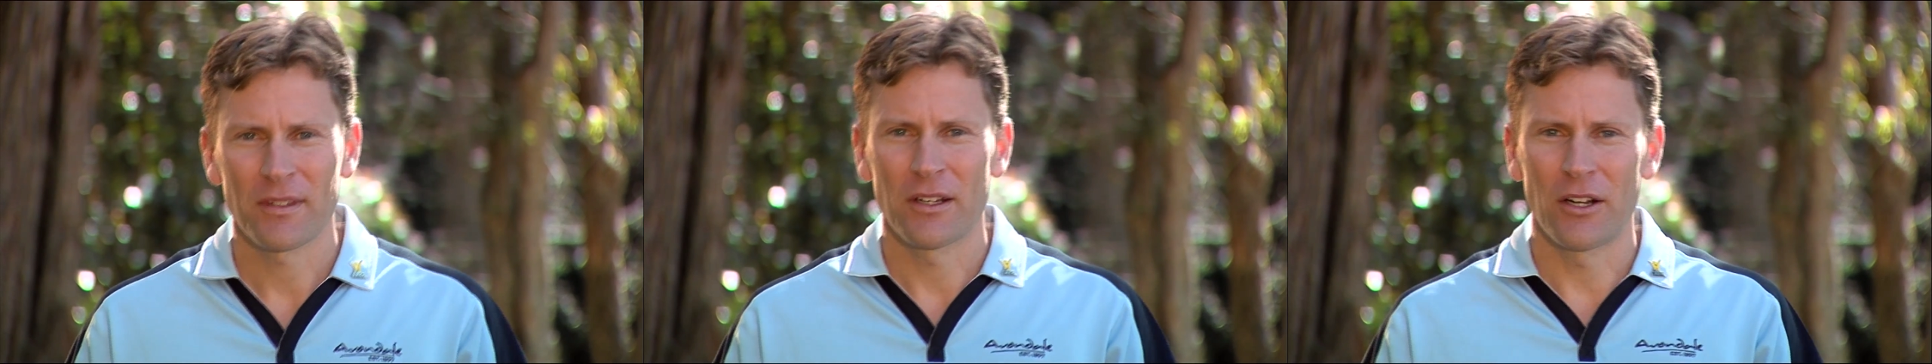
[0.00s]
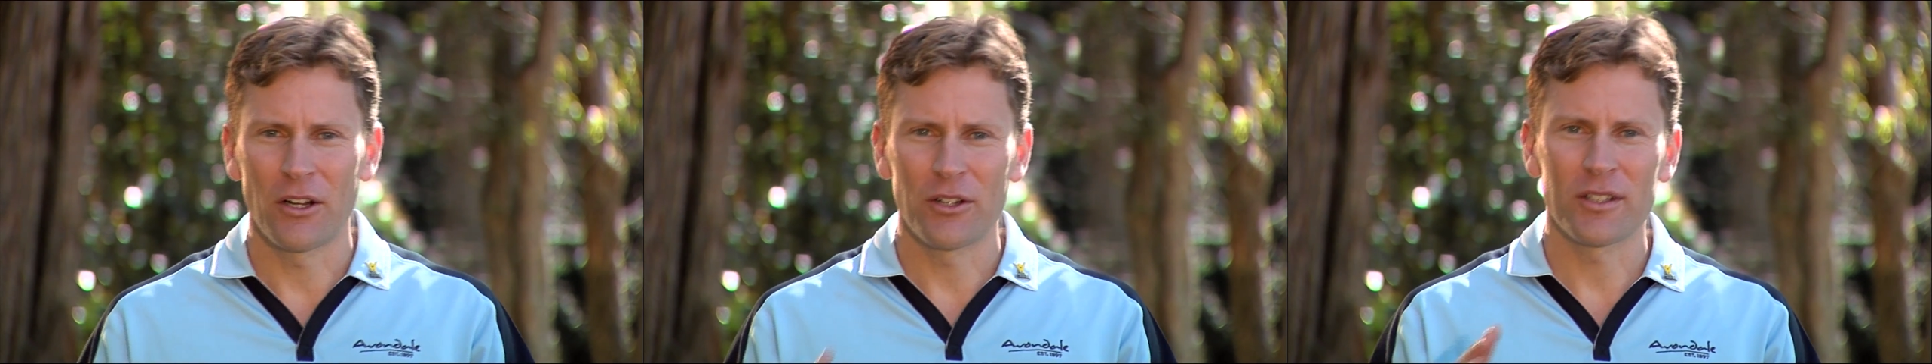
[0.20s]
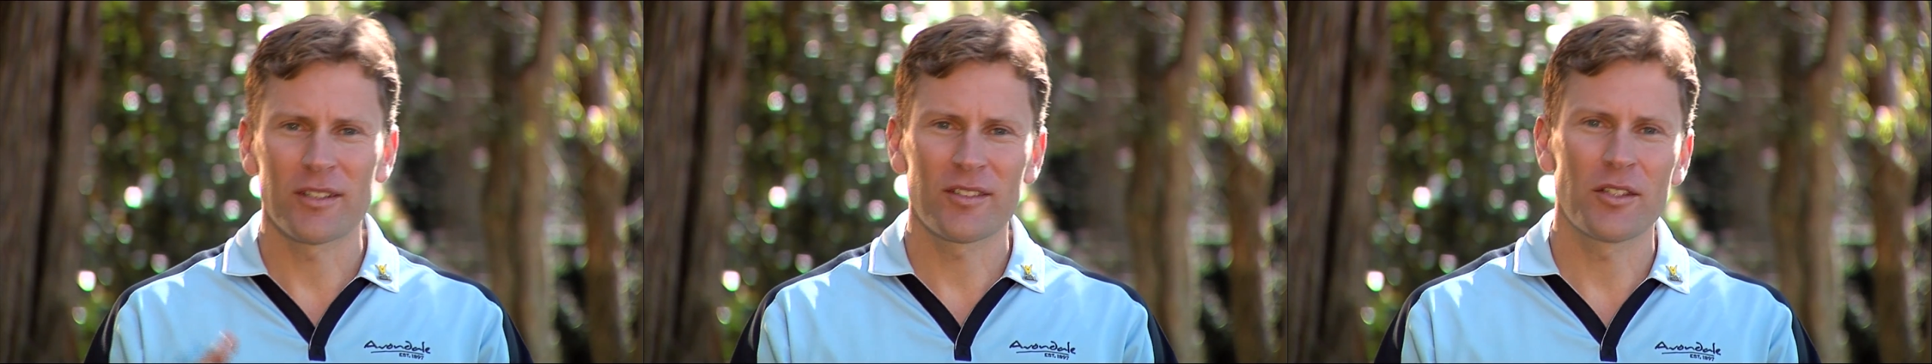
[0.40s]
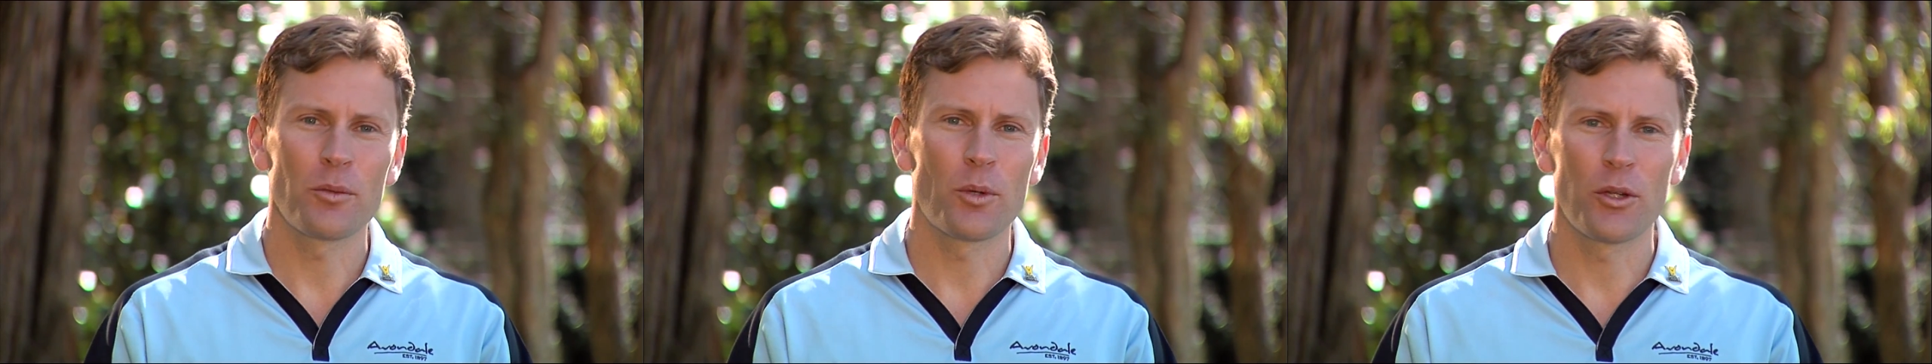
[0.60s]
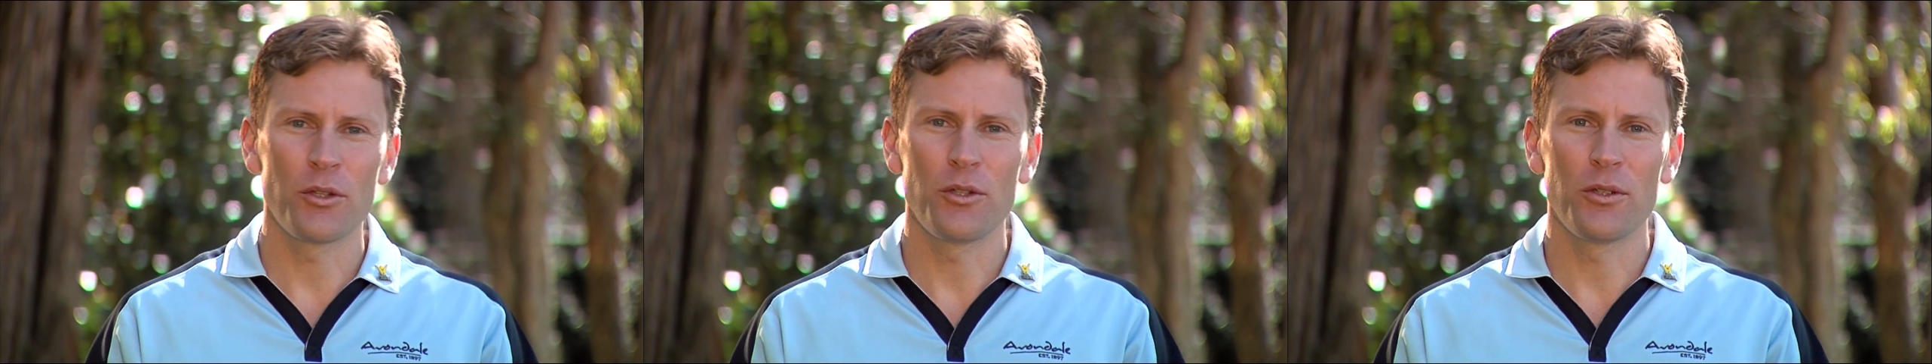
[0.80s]
I honestly
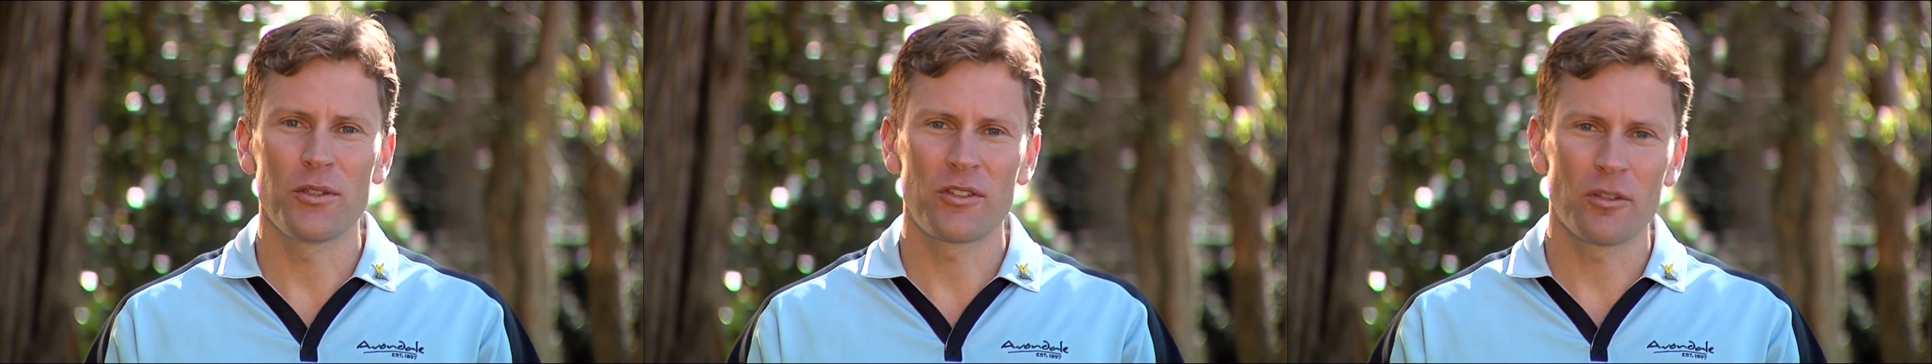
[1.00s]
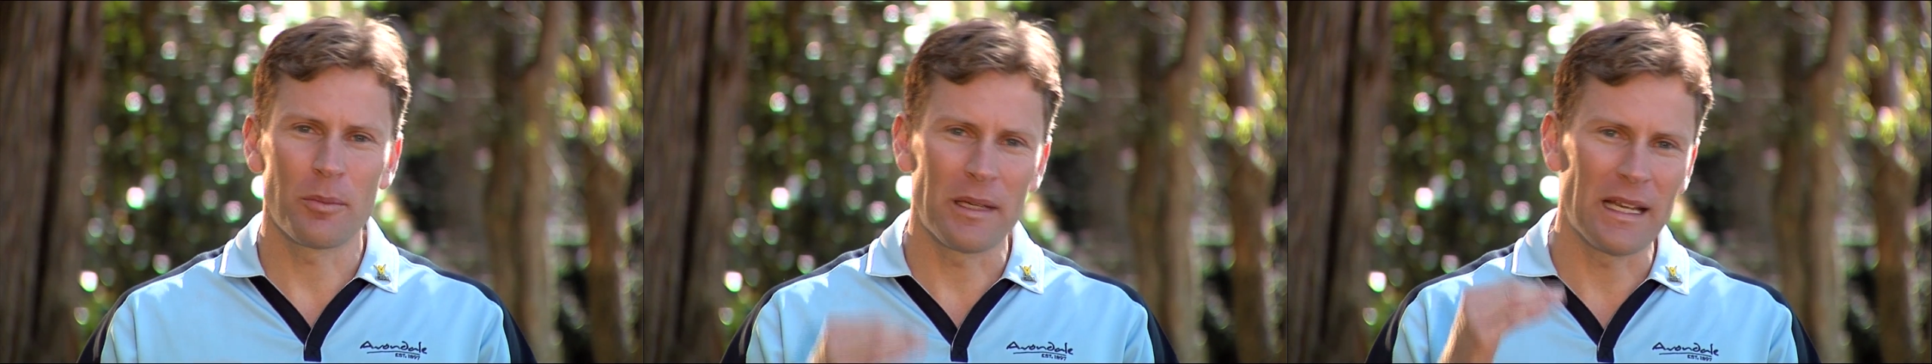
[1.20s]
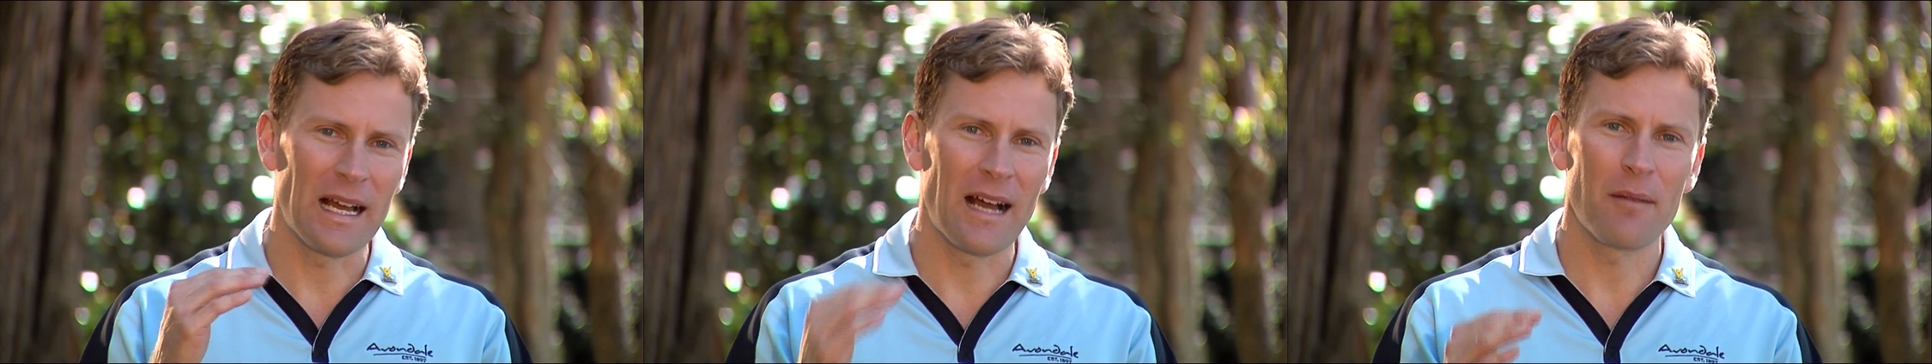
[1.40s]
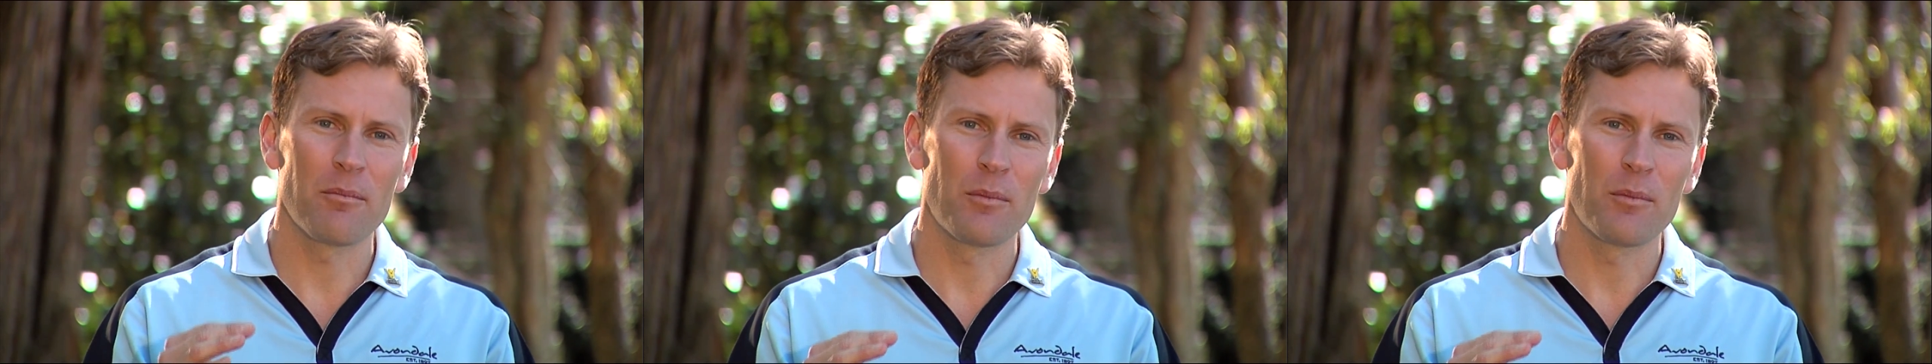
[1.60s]
want you to be up